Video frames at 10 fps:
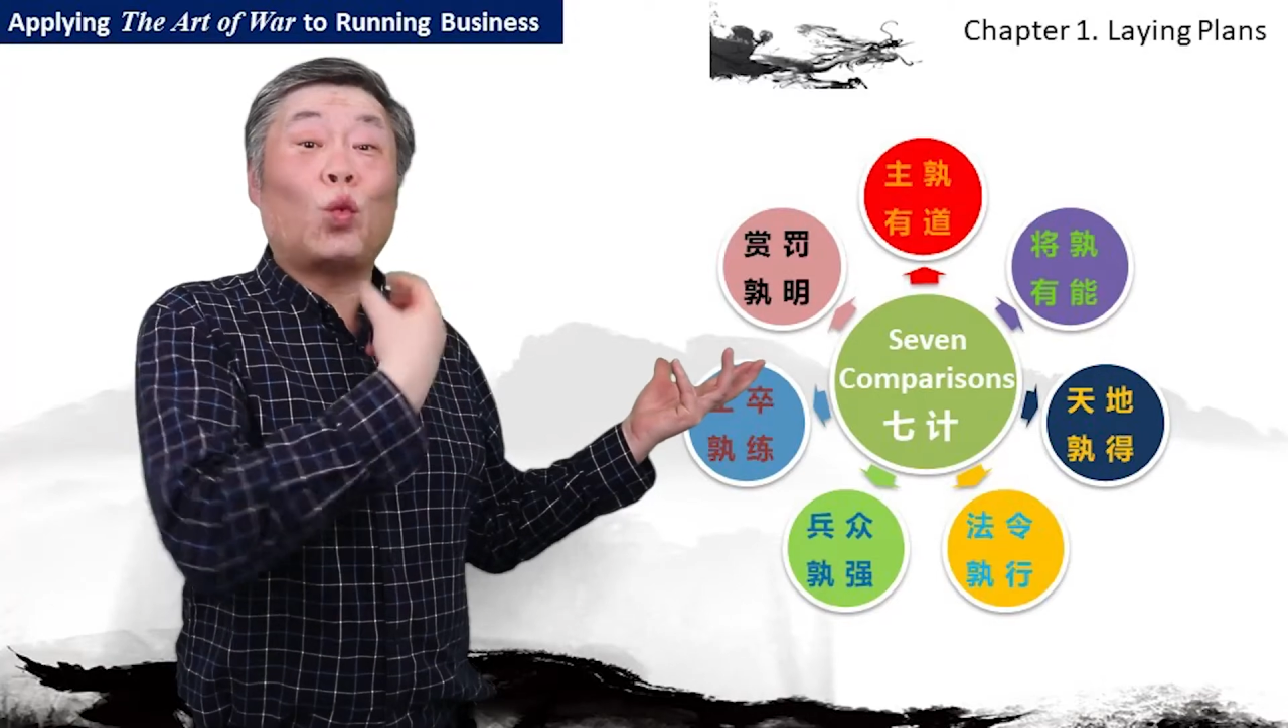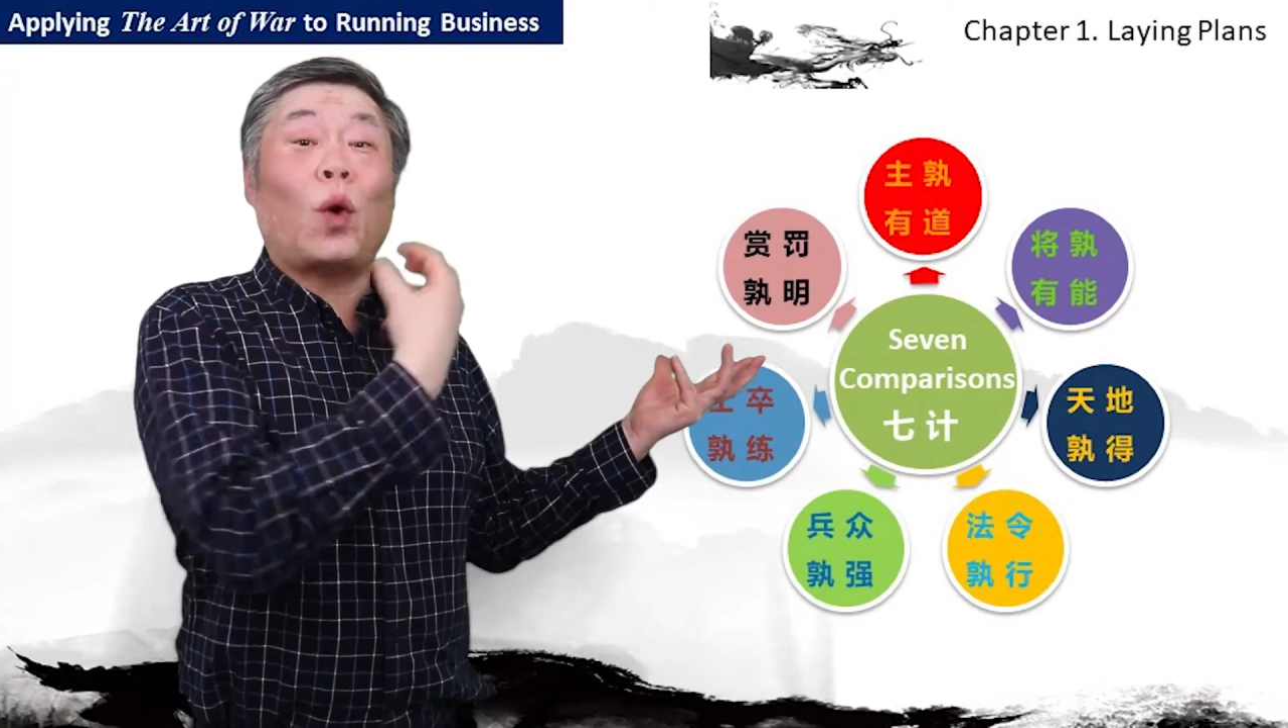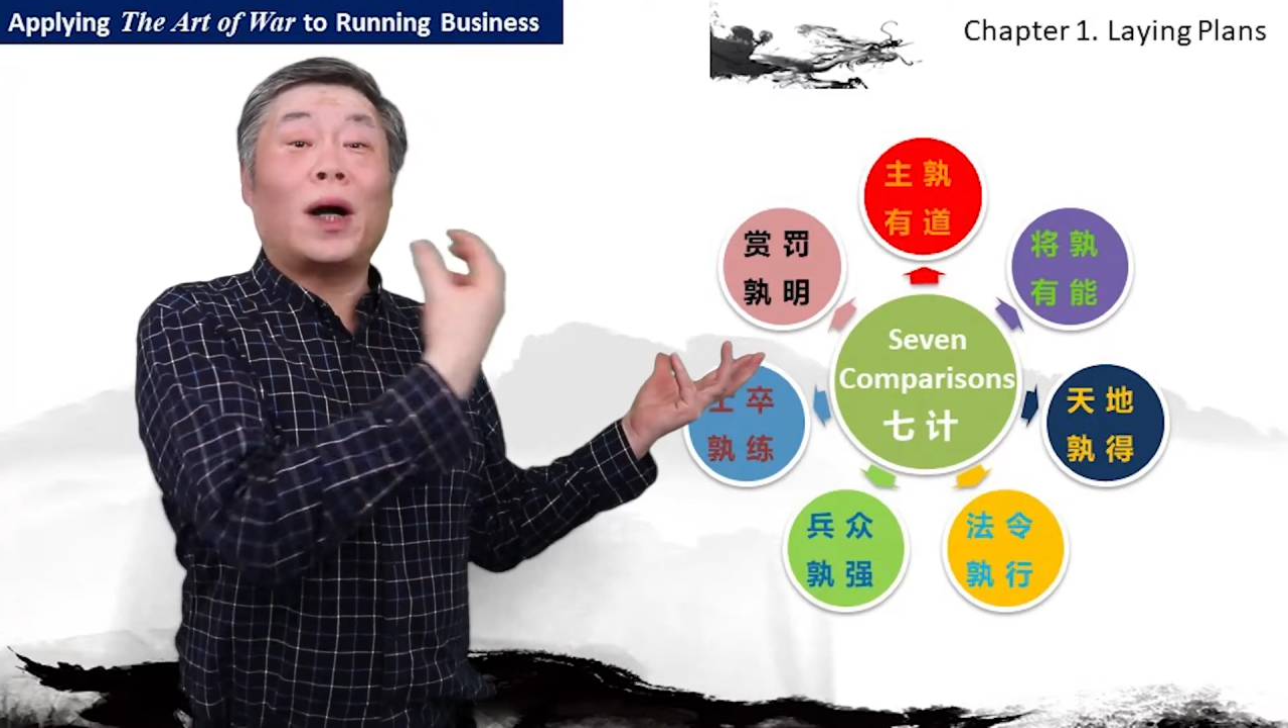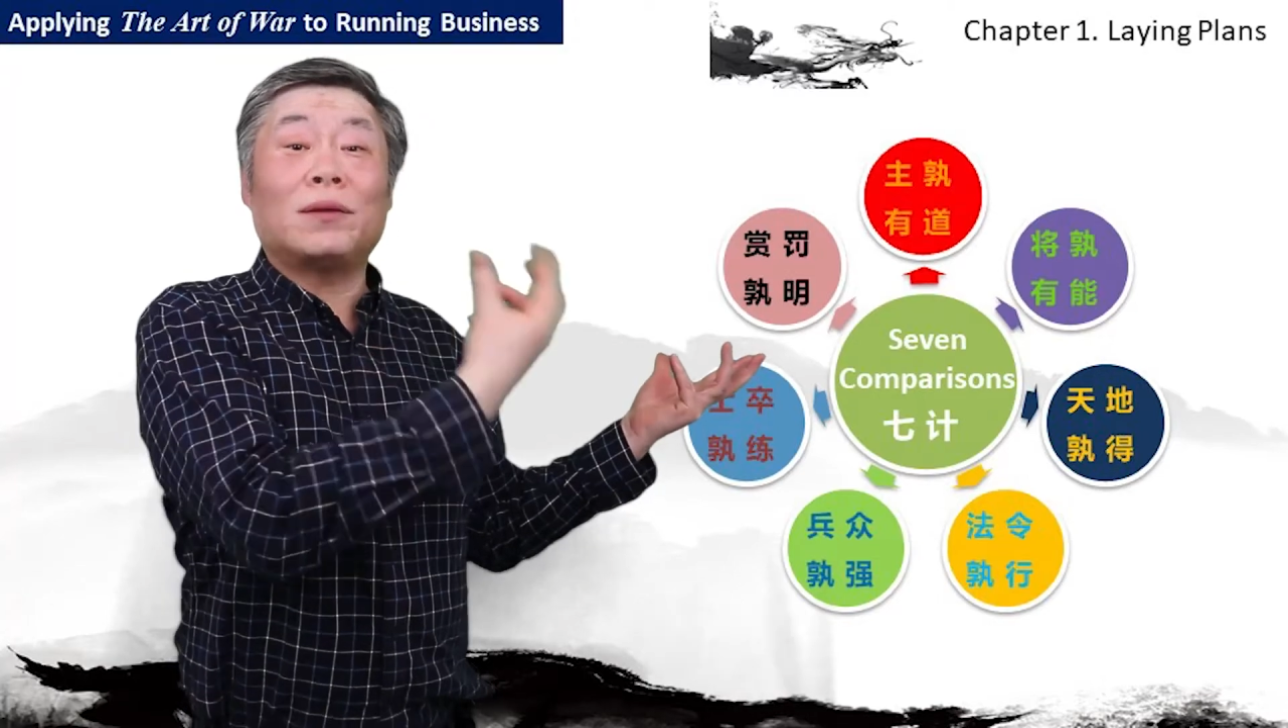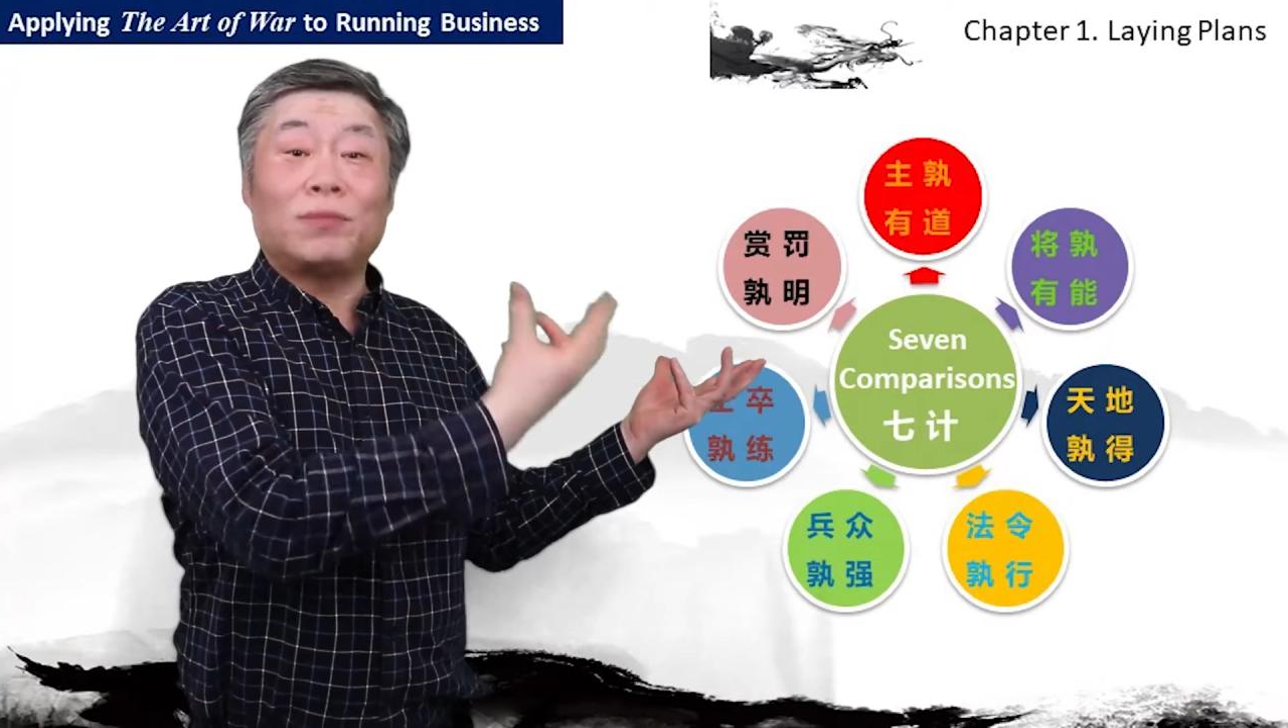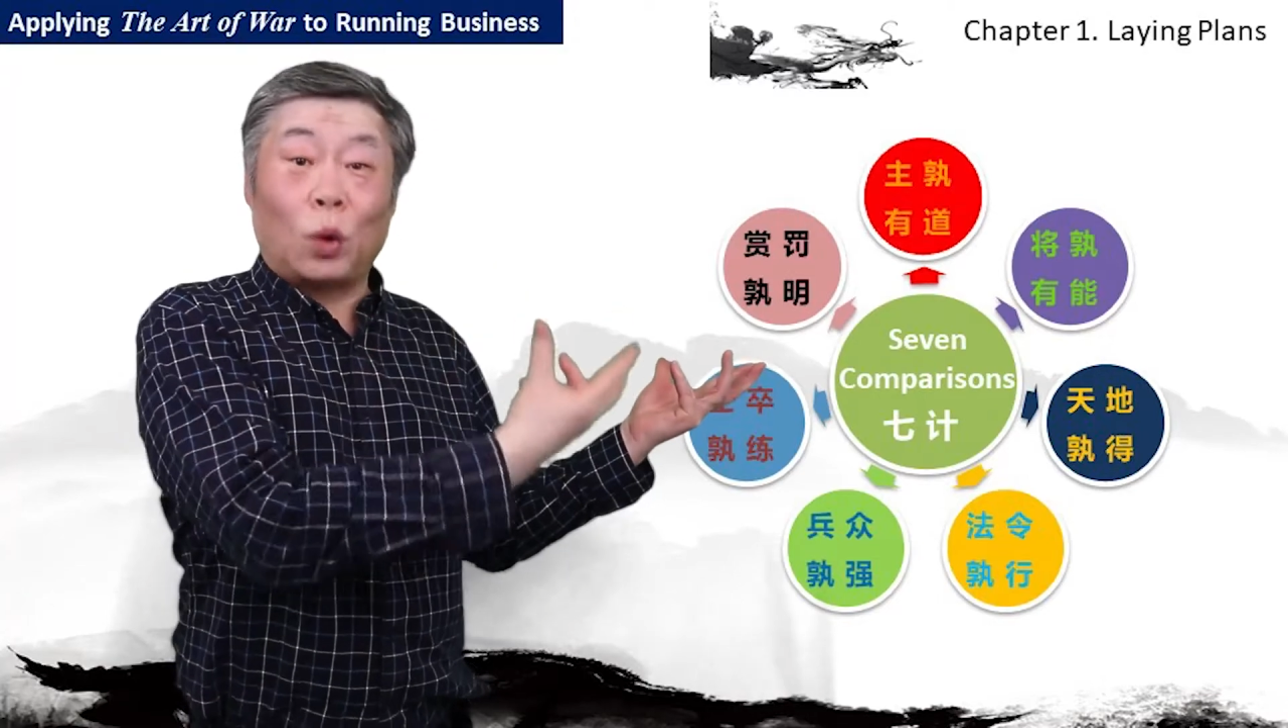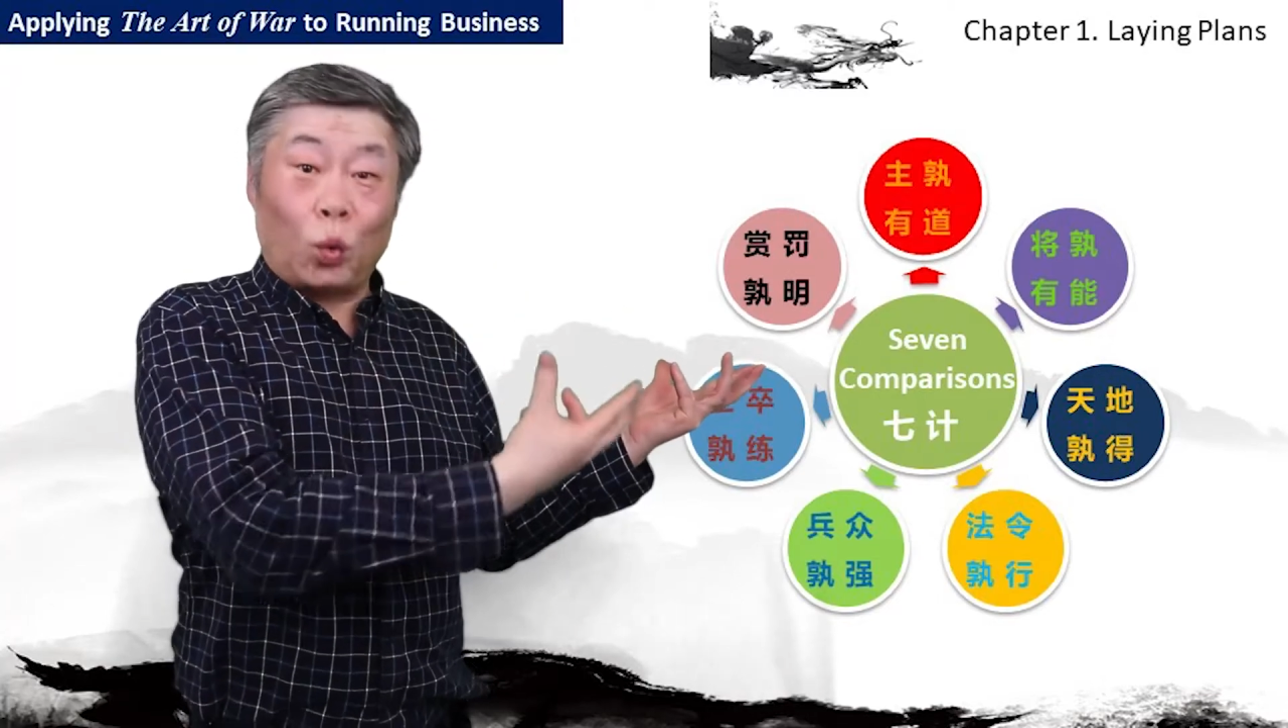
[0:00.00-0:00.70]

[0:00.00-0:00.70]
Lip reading: word for